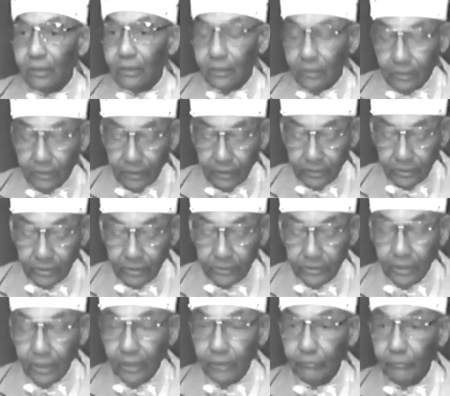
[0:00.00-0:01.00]
I said
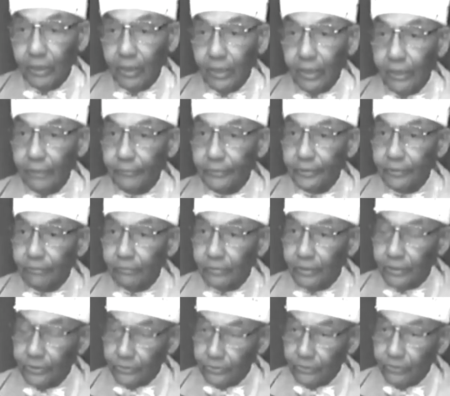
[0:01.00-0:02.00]
John Muhammad.
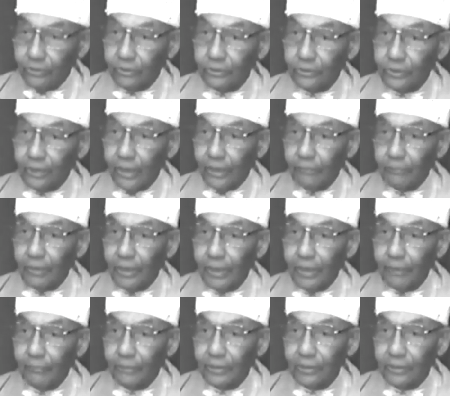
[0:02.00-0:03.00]
Well, sure, John
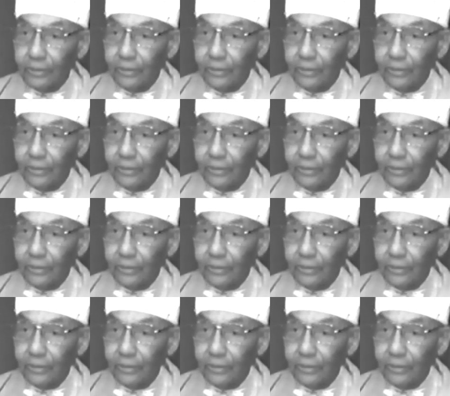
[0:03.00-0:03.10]
Muhammad.